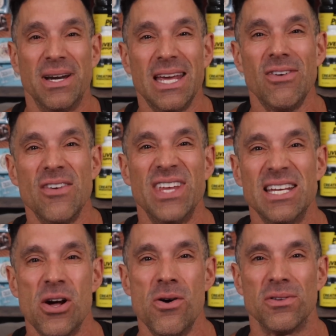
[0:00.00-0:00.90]
But even if they
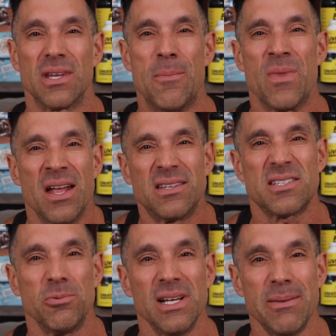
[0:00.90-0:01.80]
don't, does
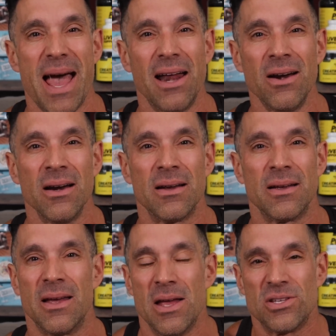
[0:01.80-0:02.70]
it really matter?
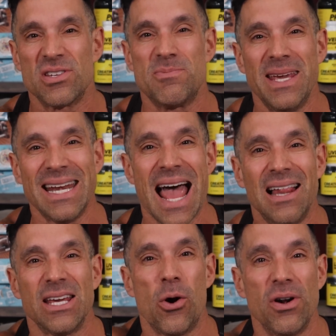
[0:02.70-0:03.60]
Does me and
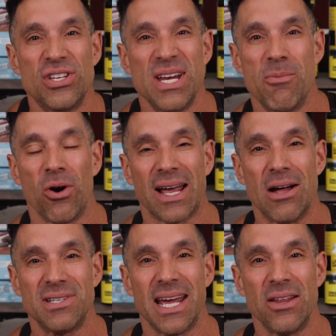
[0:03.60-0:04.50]
Allie go to the gym work
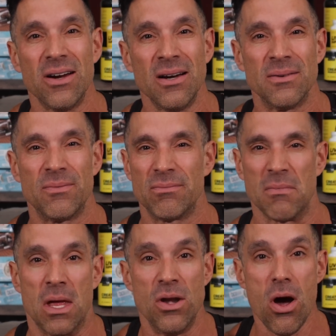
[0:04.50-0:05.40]
out together?
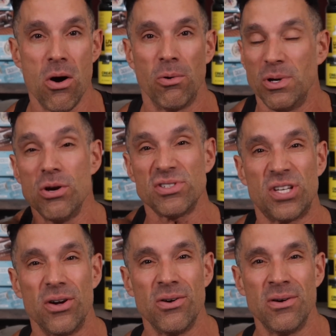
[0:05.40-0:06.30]
No, we used
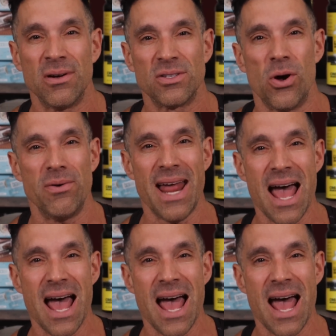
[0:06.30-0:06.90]
to. Don't